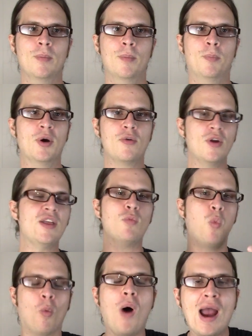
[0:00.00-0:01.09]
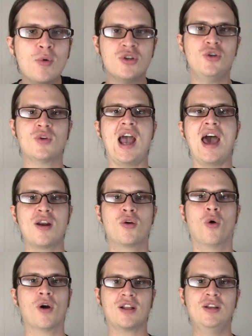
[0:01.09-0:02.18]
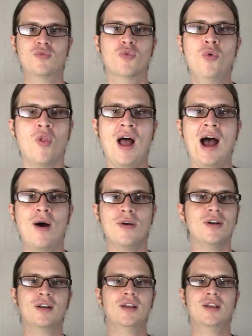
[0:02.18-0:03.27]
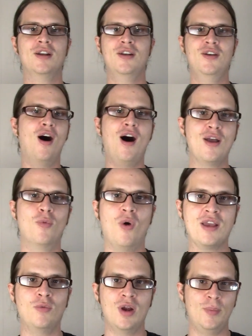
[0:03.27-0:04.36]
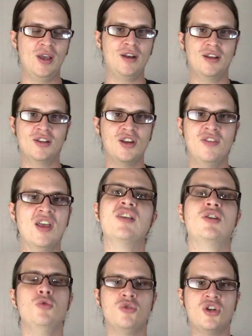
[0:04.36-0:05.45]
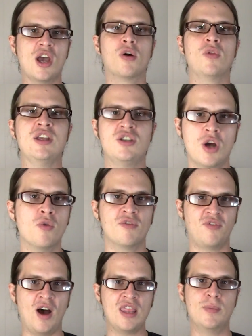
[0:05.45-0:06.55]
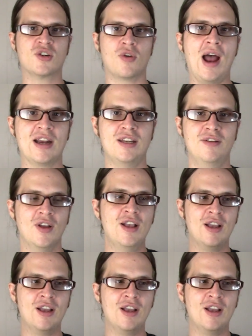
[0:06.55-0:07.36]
But really, why would you categorically rule out non-white women and then you generally don't find them attractive?